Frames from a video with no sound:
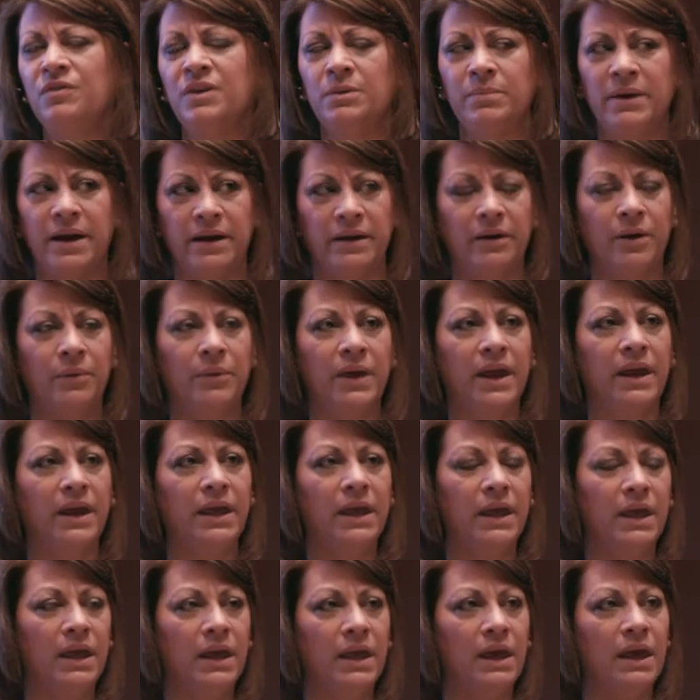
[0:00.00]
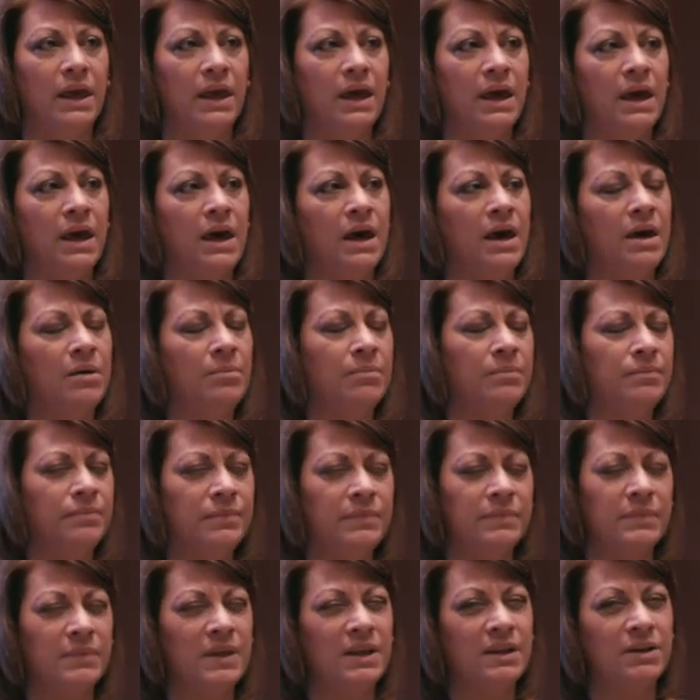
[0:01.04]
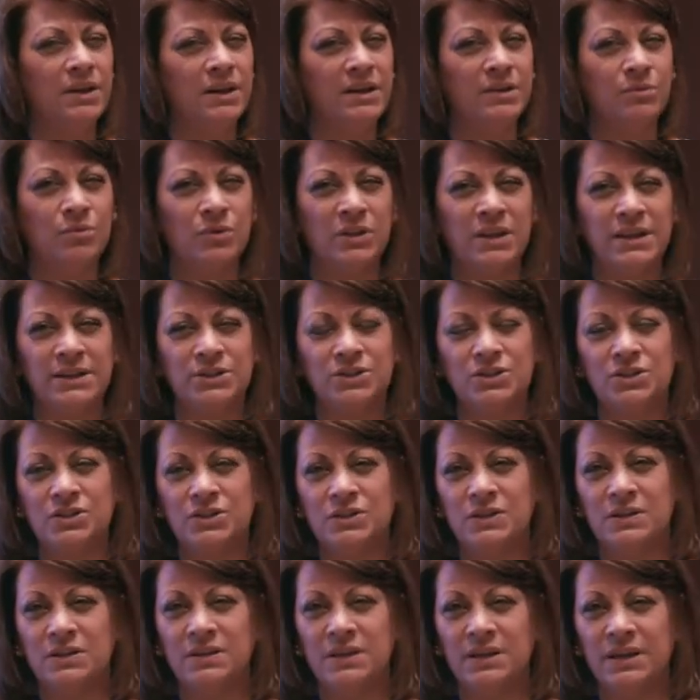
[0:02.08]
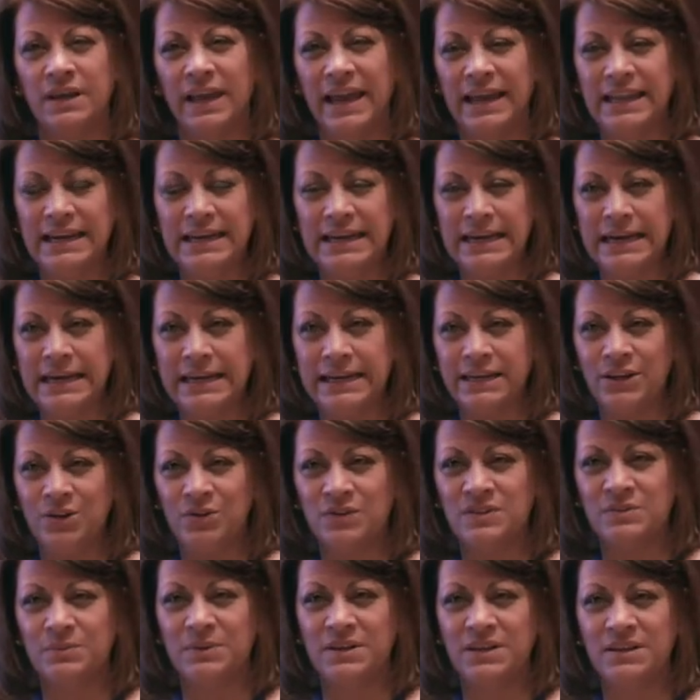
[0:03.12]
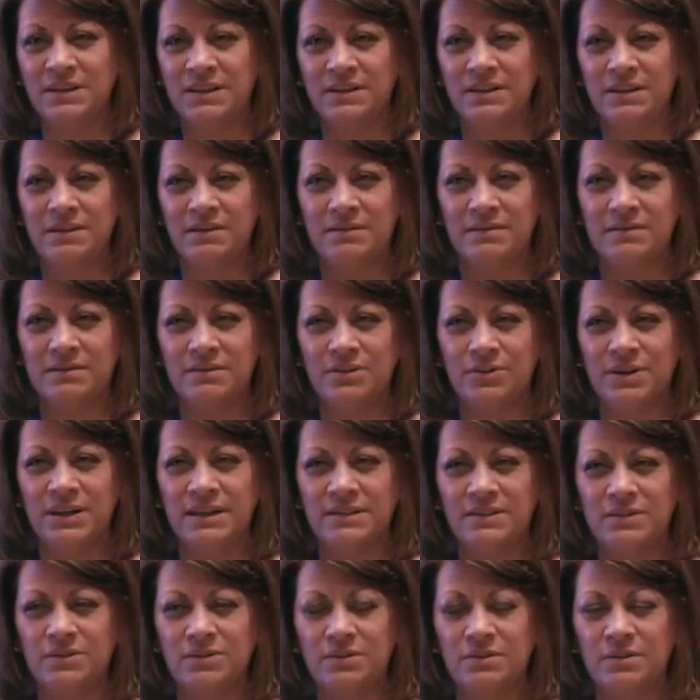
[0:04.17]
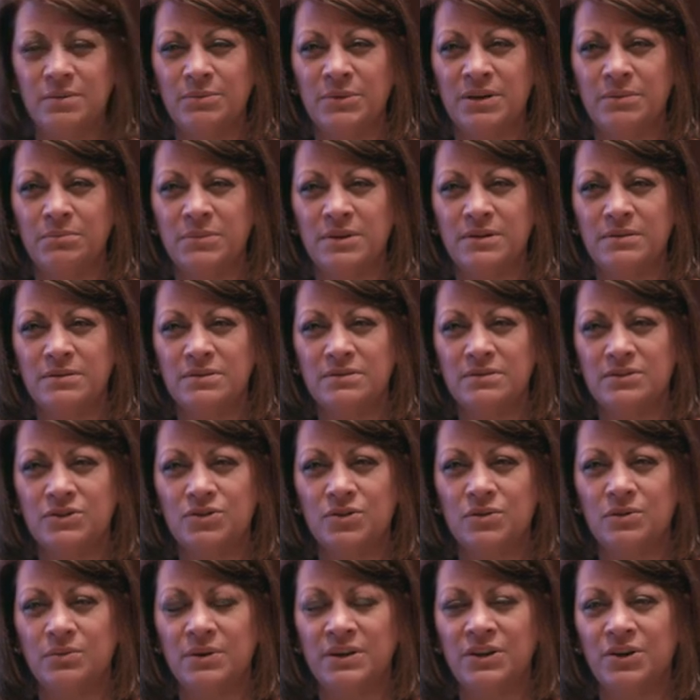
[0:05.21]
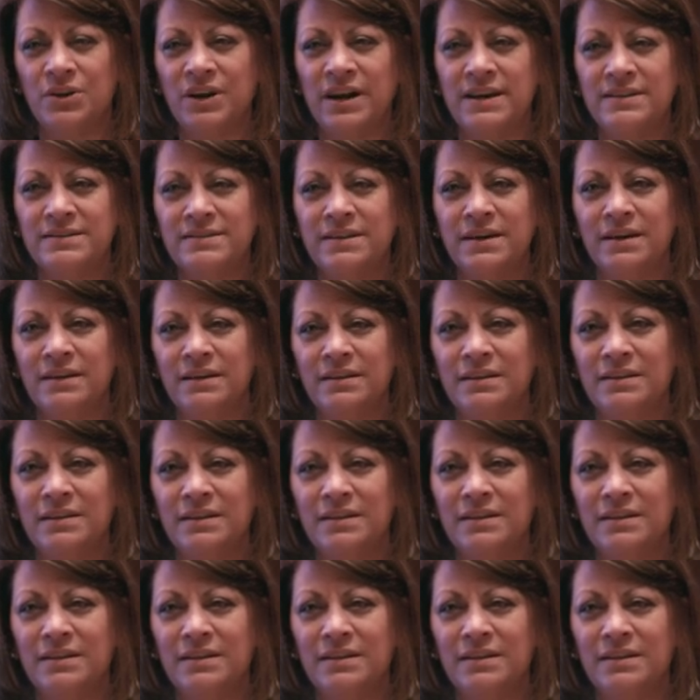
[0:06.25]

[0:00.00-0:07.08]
feedback, okay. In relation to the candidate, can you explain your answer? I mean, I'm not sure what you're asking.